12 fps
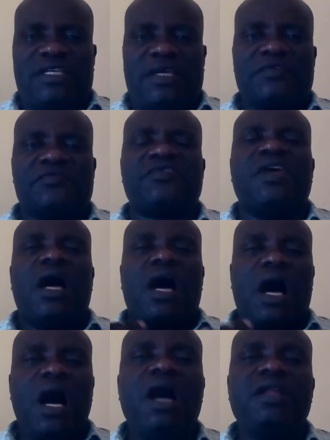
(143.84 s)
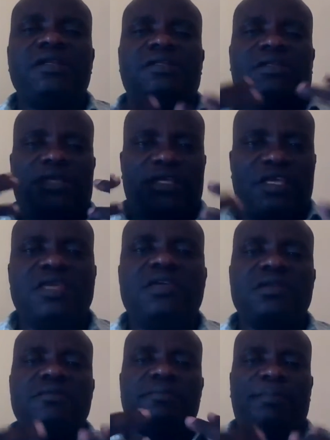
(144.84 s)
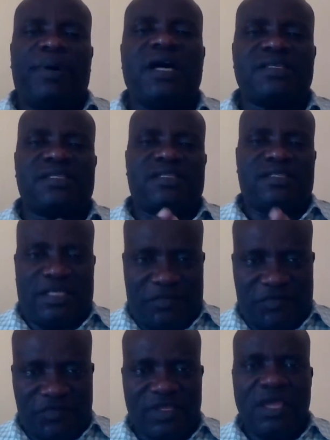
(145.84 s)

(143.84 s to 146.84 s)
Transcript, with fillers: tense, and in past tense